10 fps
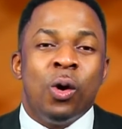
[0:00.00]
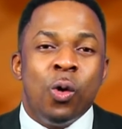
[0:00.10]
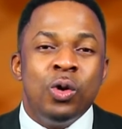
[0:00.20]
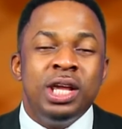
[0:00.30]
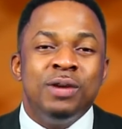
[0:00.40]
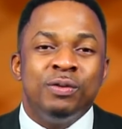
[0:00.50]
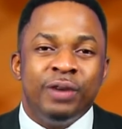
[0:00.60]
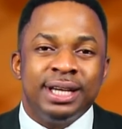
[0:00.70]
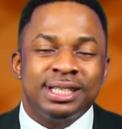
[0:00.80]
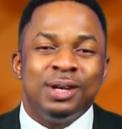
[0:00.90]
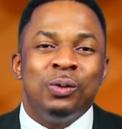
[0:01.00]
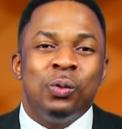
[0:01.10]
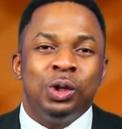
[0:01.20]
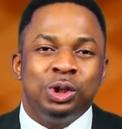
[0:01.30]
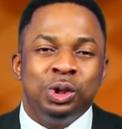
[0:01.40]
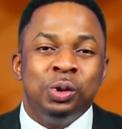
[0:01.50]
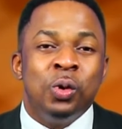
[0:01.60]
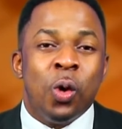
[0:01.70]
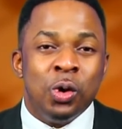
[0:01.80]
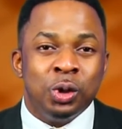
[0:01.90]
only invest in what
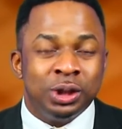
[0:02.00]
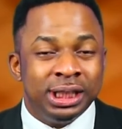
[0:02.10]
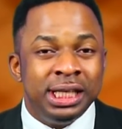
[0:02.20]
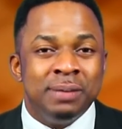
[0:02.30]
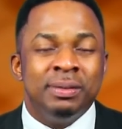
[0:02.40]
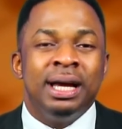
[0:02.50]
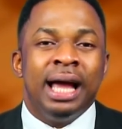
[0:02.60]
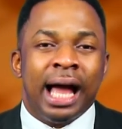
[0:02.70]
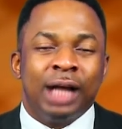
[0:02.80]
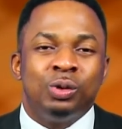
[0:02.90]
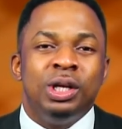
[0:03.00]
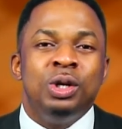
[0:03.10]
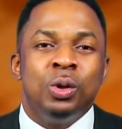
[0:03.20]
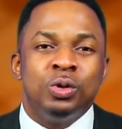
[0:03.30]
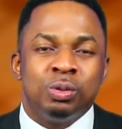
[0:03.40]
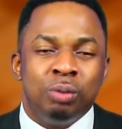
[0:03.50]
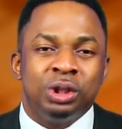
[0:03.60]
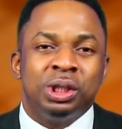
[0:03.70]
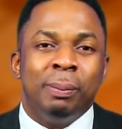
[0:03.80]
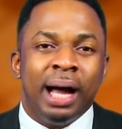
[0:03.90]
you or your team actually knows
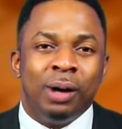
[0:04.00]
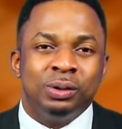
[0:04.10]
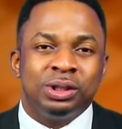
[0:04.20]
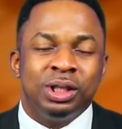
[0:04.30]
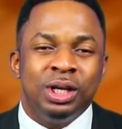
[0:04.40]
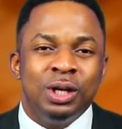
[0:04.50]
much about.